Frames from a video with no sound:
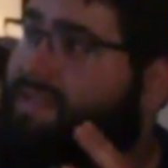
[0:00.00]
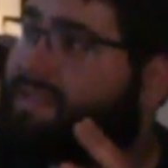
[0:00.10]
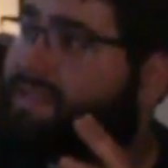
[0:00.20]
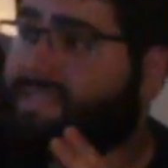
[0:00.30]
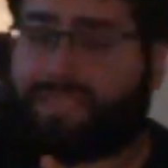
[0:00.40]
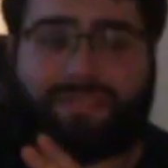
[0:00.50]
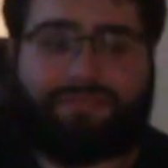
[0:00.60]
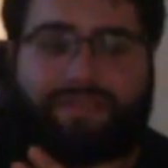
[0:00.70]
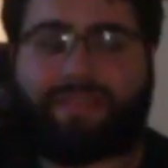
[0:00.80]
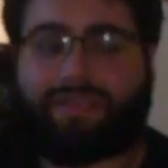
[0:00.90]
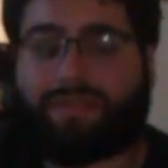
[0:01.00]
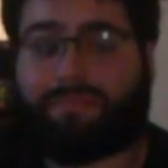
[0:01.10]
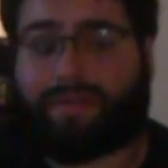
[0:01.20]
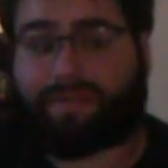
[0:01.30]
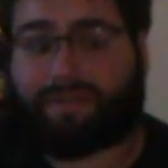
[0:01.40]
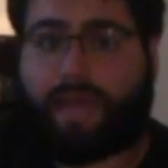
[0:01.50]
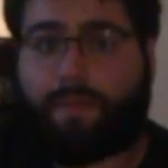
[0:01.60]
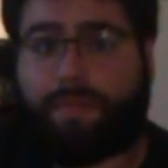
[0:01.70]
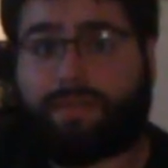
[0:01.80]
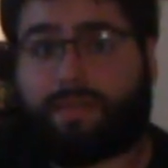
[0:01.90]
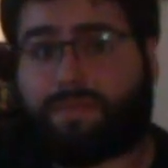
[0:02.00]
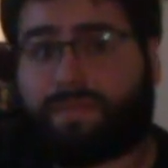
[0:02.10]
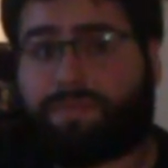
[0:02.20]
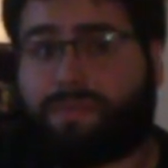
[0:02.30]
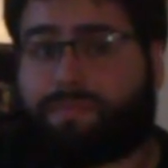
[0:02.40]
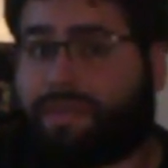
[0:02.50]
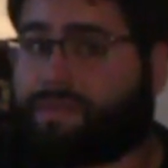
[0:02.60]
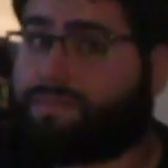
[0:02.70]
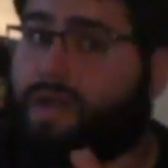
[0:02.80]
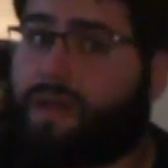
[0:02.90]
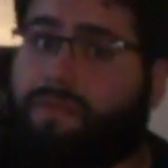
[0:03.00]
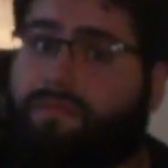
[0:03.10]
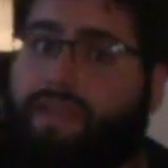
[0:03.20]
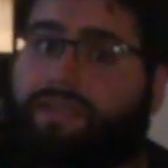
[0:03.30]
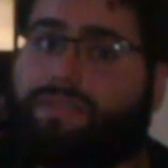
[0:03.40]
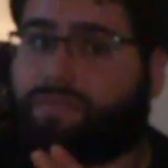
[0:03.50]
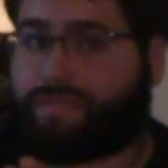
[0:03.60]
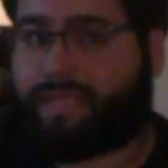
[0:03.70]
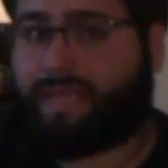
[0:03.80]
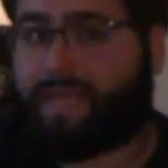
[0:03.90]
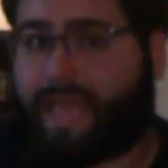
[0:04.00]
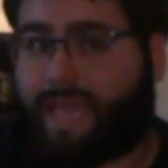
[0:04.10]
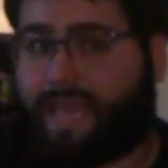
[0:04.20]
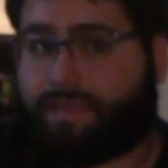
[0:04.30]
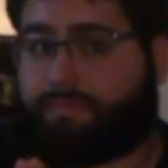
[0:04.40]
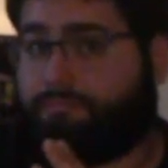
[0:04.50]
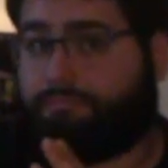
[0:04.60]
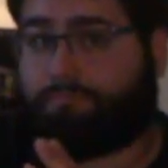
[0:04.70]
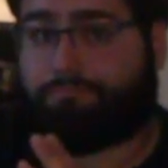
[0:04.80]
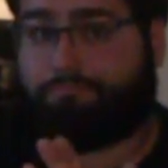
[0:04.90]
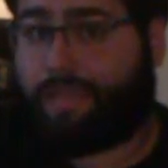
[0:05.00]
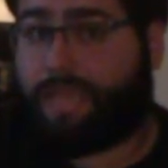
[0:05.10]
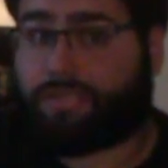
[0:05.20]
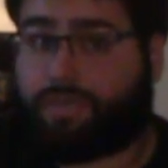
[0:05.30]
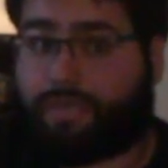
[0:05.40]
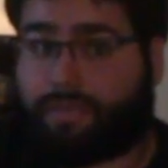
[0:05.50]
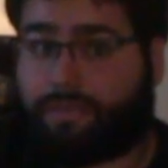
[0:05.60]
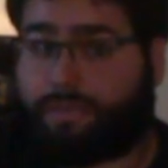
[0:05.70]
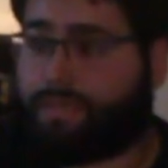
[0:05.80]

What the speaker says: this is a really good book. I picked up this book because Robbie Reyes was in it, and it's good.